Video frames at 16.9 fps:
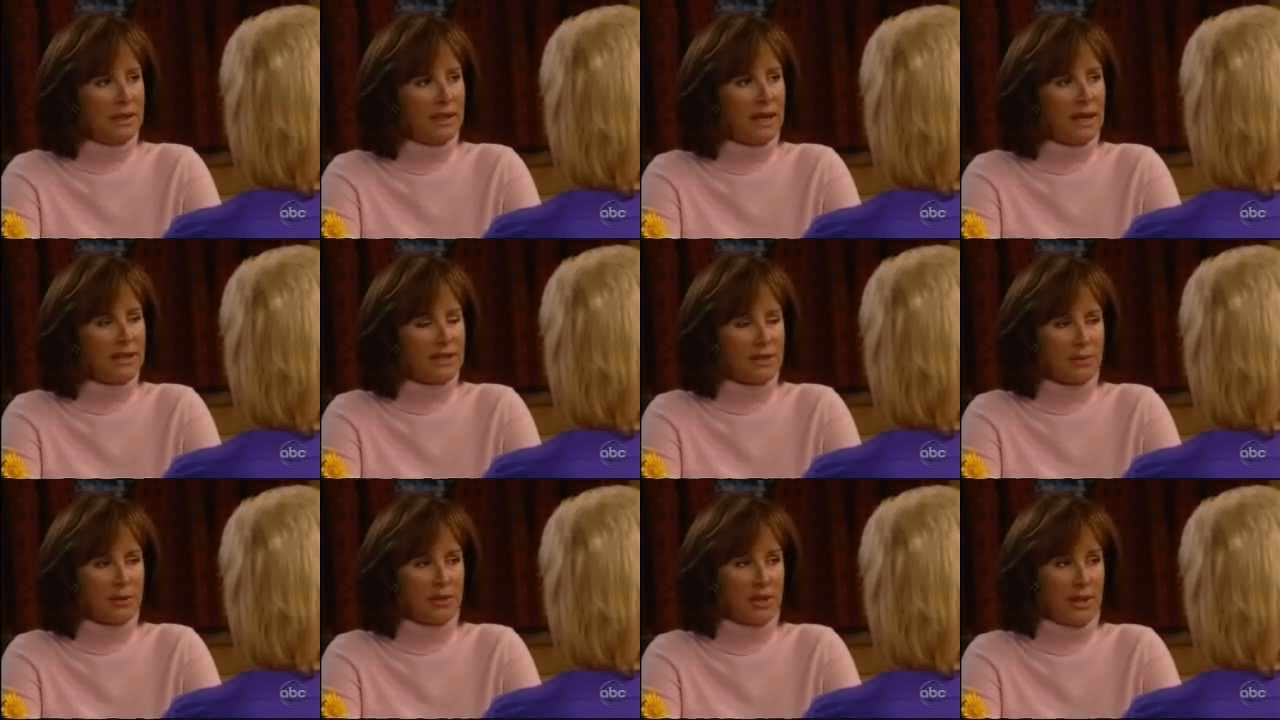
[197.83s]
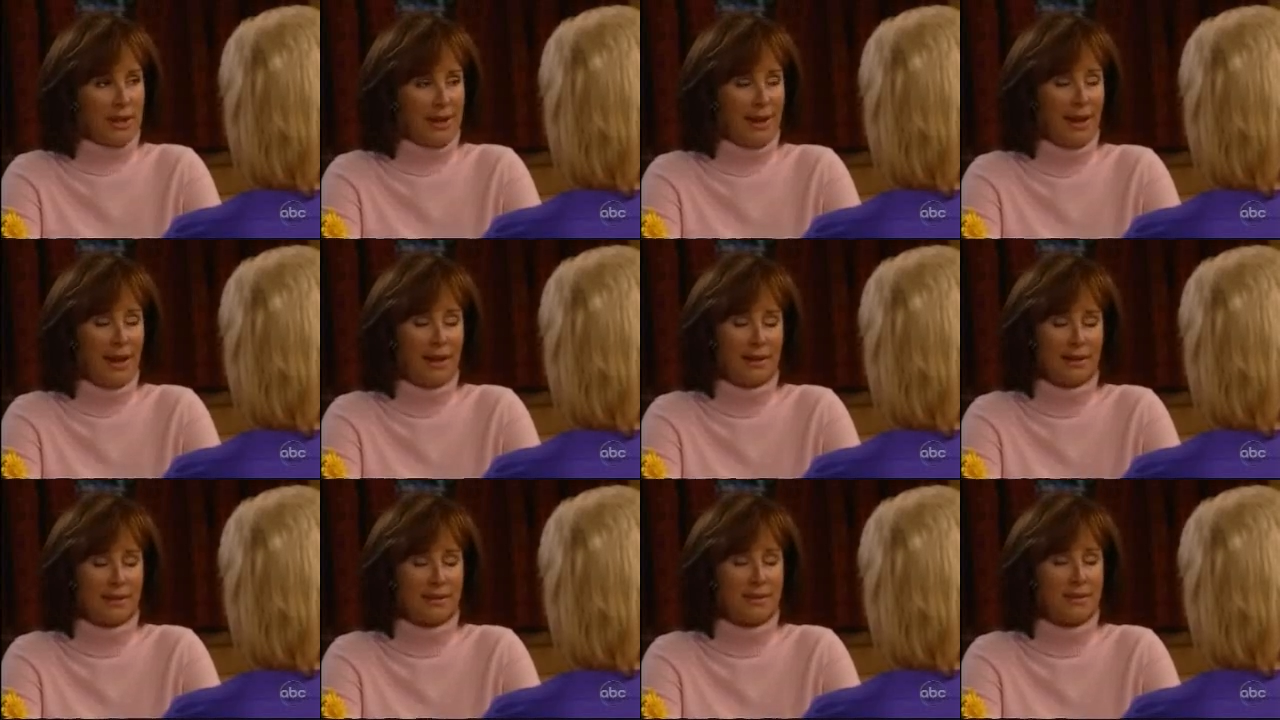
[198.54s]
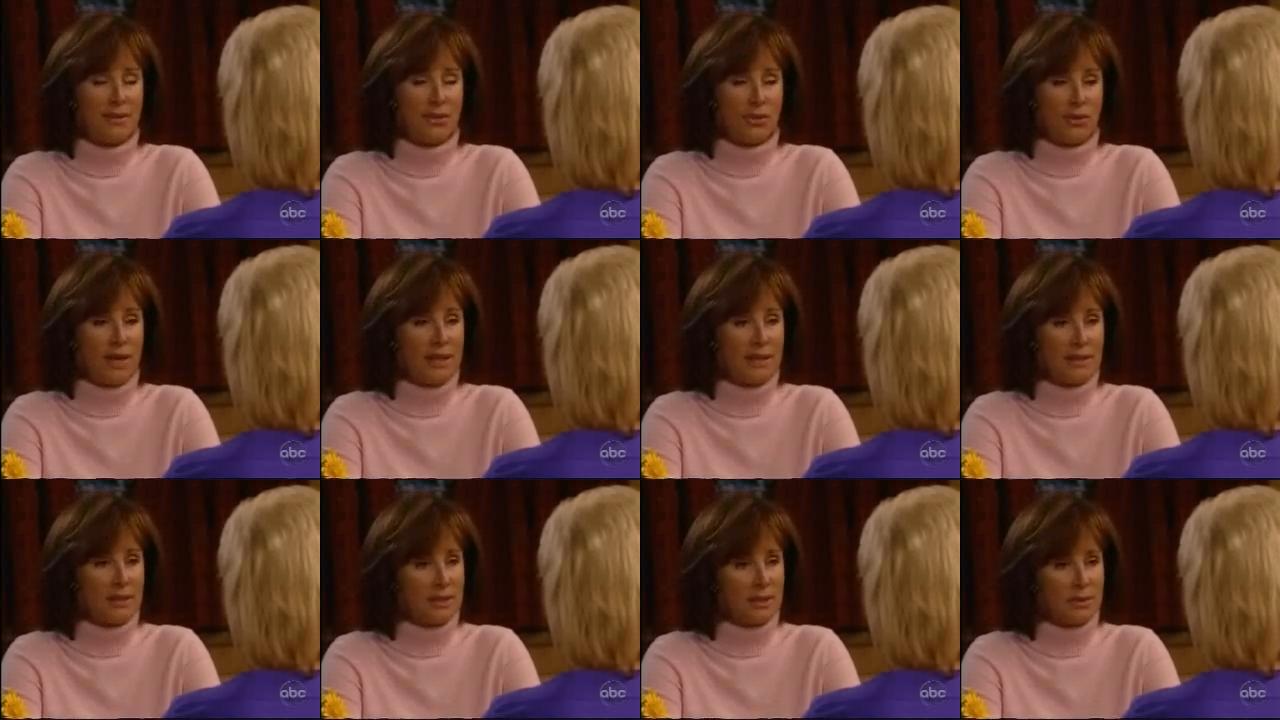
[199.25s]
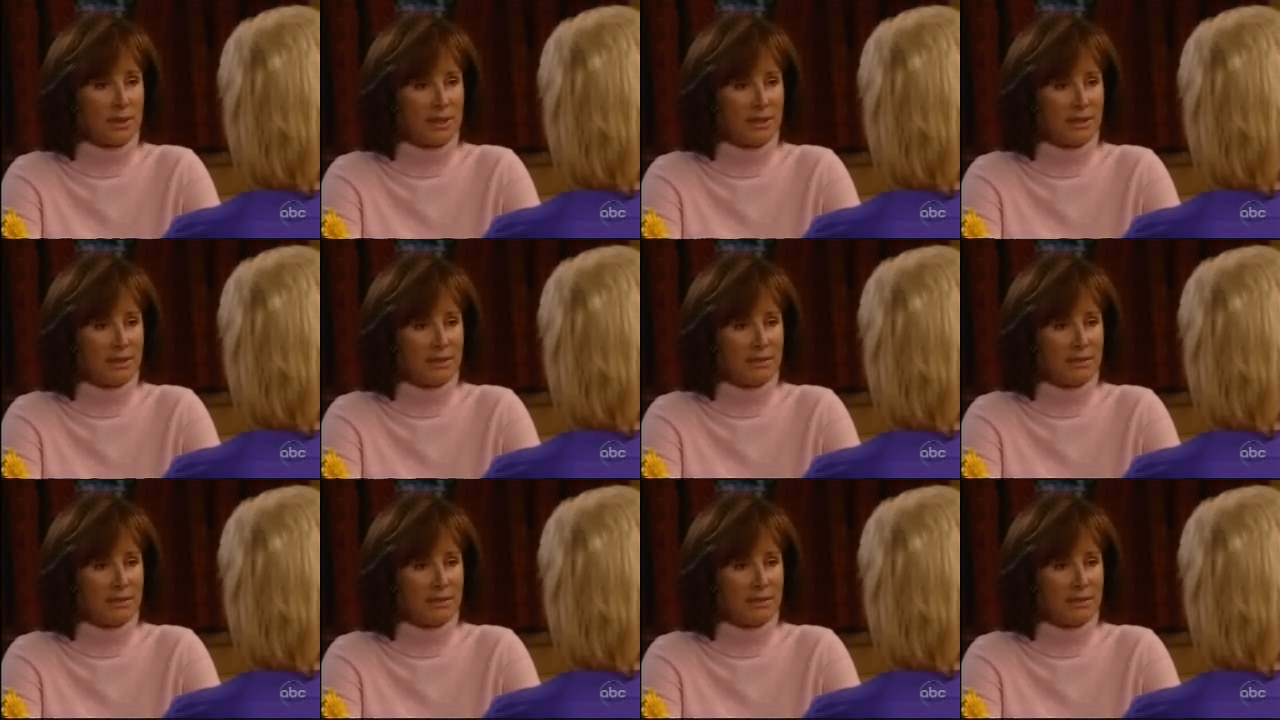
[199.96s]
Yeah, I just wish I had the strength to do it.